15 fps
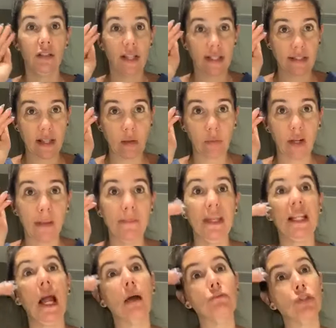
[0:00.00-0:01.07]
That's not what I
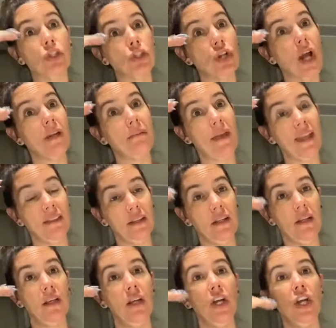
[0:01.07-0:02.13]
mean. I'm just trying to make
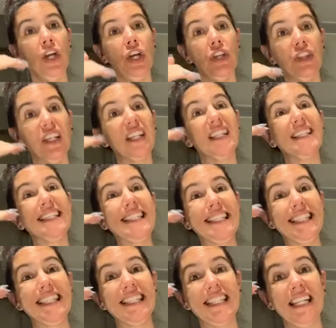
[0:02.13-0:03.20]
the the
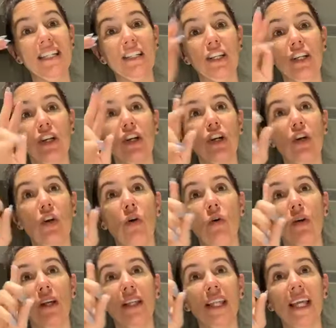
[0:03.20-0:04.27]
consistent
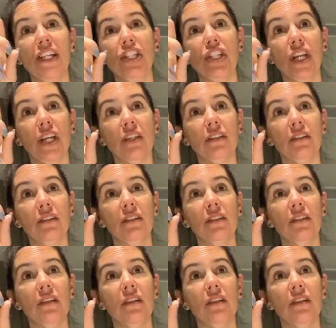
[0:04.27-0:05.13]
correlation.